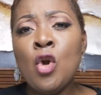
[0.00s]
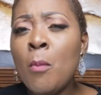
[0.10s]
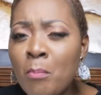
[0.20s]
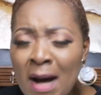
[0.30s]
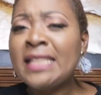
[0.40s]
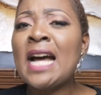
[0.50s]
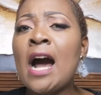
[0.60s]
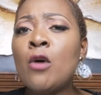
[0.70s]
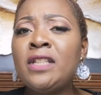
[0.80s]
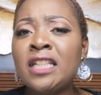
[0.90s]
No matter
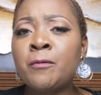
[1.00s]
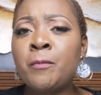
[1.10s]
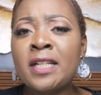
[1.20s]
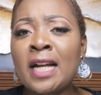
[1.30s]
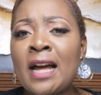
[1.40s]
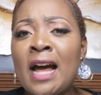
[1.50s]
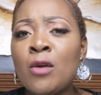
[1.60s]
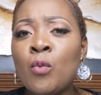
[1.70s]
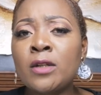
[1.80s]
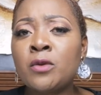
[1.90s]
how desperate
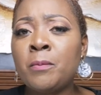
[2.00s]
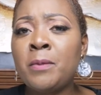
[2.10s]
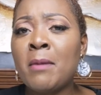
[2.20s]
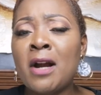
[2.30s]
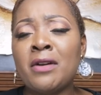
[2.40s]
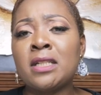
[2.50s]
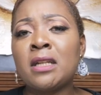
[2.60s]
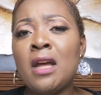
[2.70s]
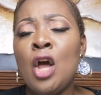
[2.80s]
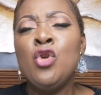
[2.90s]
I want to be
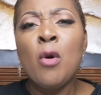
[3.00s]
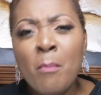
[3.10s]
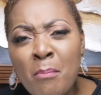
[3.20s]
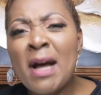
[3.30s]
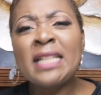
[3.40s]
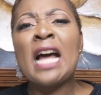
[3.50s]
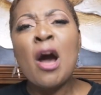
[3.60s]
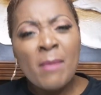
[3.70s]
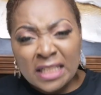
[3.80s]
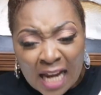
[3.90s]
married, no matter
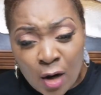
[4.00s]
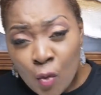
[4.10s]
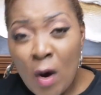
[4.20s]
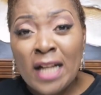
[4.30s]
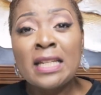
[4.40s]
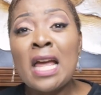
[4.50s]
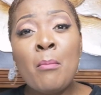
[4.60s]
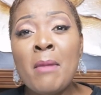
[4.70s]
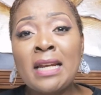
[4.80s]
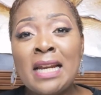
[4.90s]
how much I want
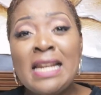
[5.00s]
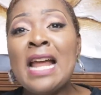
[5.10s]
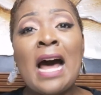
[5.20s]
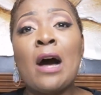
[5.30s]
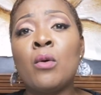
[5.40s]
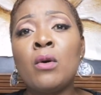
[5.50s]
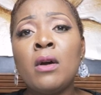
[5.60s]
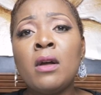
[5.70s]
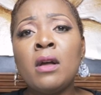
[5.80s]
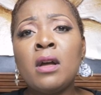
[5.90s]
a man now,
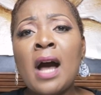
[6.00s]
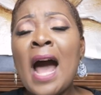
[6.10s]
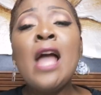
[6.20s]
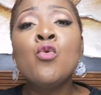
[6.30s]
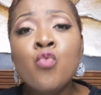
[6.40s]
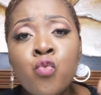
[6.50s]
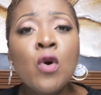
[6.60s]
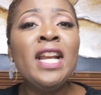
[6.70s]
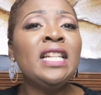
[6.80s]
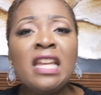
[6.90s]
I
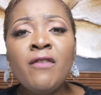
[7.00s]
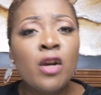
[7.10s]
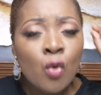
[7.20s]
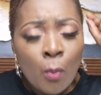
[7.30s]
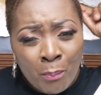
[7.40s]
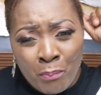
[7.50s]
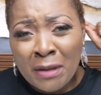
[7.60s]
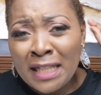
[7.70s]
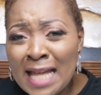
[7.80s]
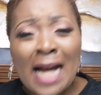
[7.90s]
wouldn't
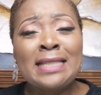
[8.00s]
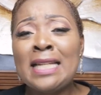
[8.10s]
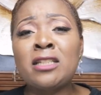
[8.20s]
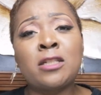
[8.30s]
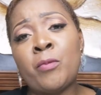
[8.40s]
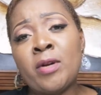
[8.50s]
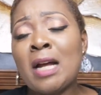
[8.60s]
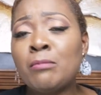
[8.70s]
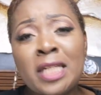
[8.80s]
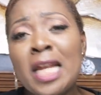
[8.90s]
even be that
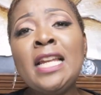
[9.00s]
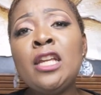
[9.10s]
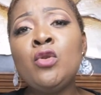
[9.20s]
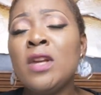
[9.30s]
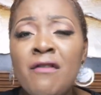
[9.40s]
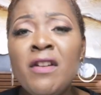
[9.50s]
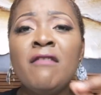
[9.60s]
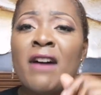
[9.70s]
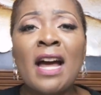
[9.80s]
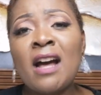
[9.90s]
desperate. I'm telling you,
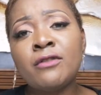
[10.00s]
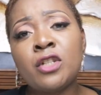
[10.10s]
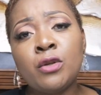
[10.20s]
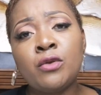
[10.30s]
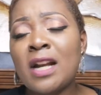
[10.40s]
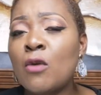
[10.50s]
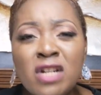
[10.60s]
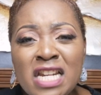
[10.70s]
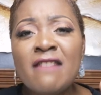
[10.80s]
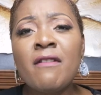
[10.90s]
even if I have children,
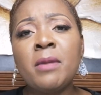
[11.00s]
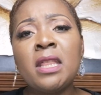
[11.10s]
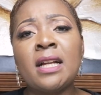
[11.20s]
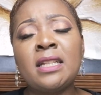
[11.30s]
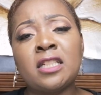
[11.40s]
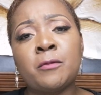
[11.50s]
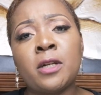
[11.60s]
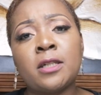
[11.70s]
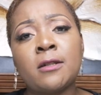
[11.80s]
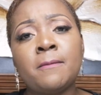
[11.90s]
I'll never be that
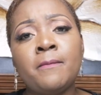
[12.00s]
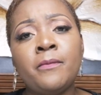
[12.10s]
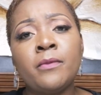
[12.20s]
desperate.